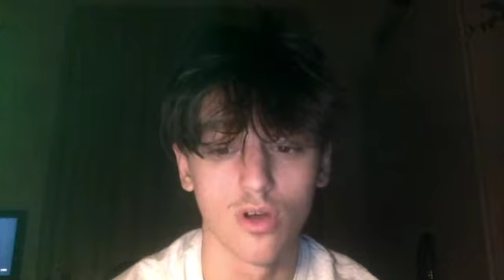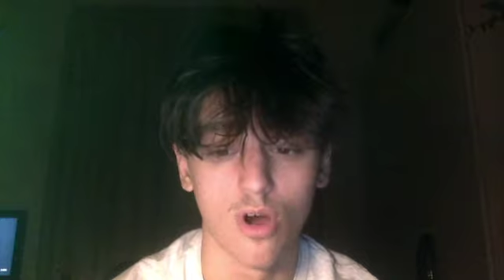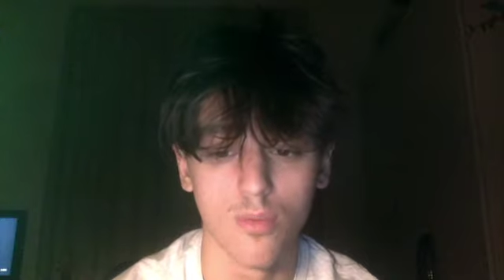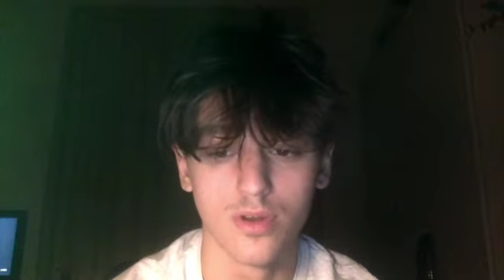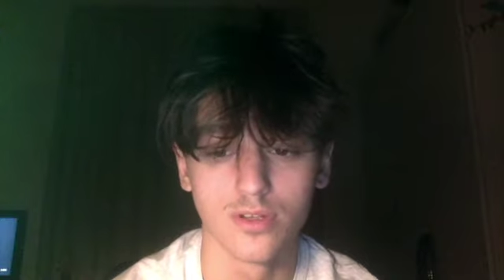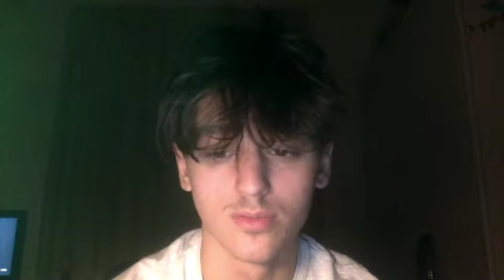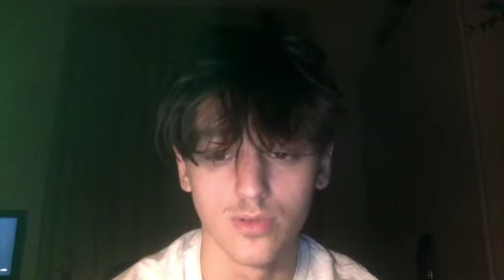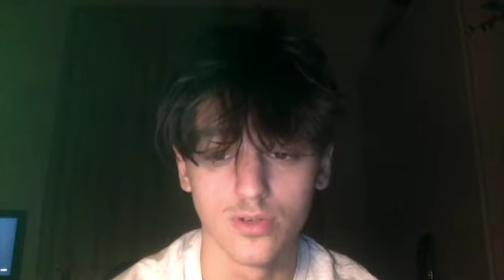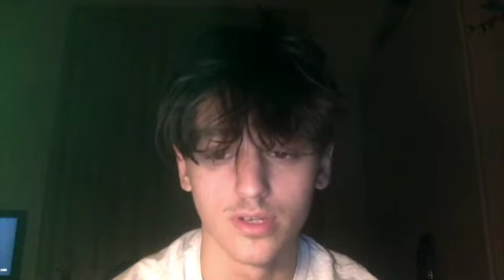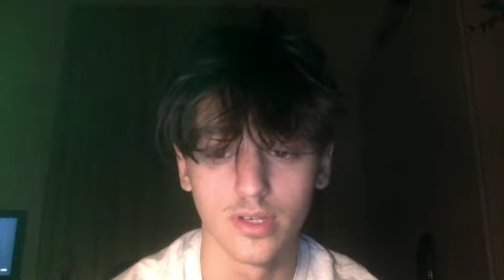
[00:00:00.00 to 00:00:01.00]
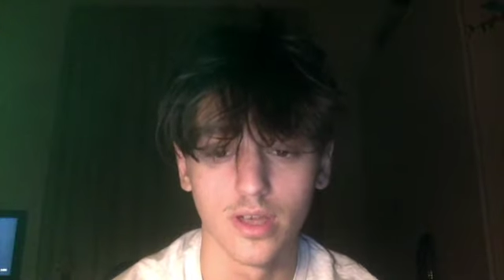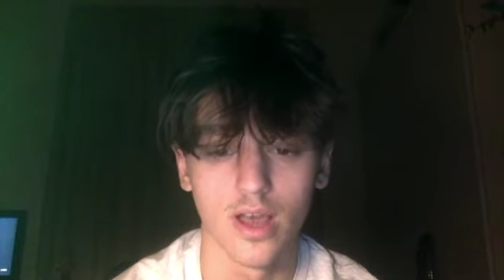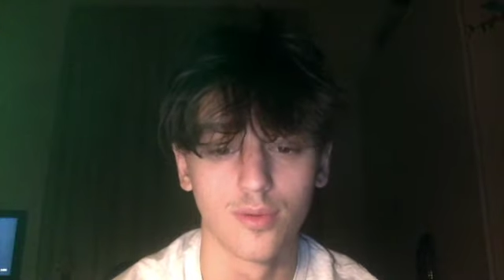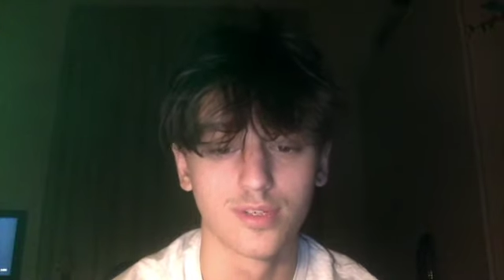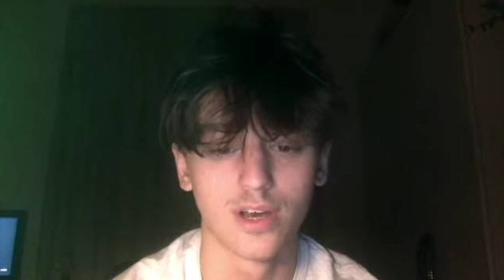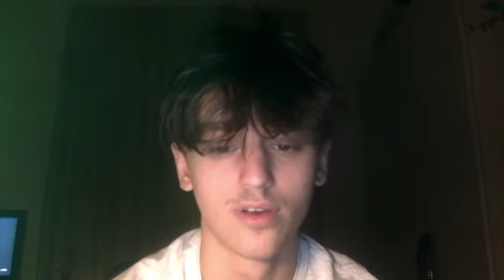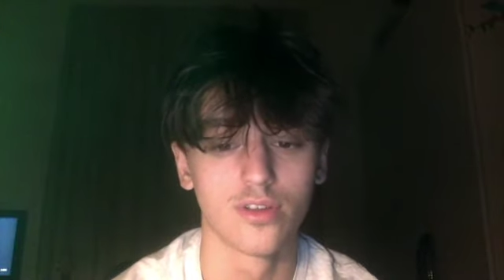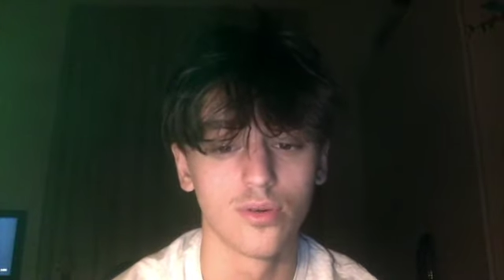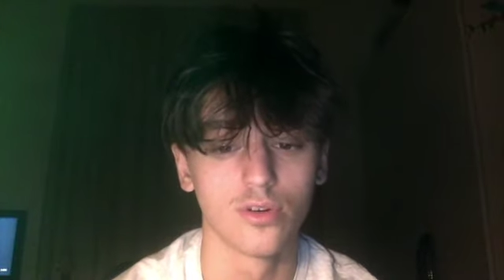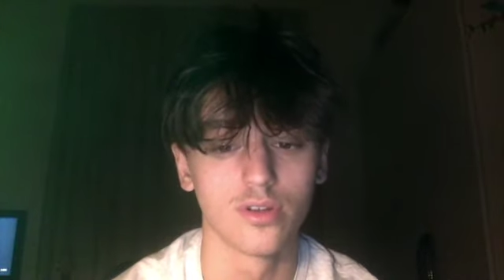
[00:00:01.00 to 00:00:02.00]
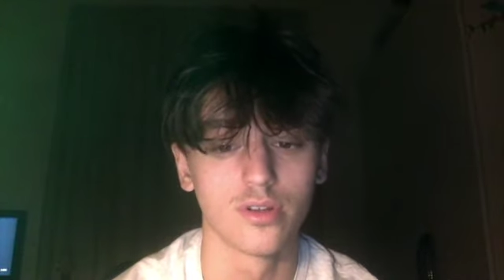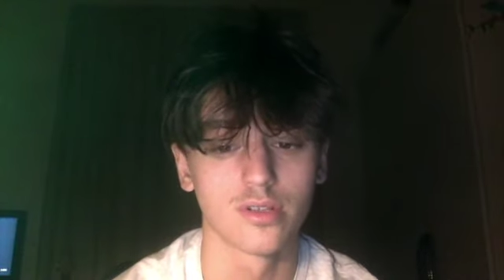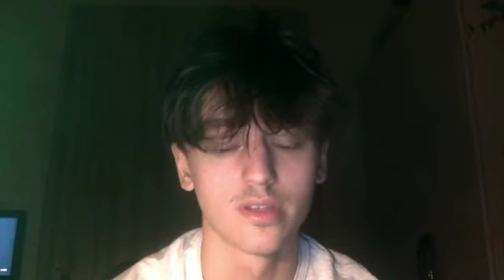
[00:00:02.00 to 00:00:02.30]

ominous music helps tell the audience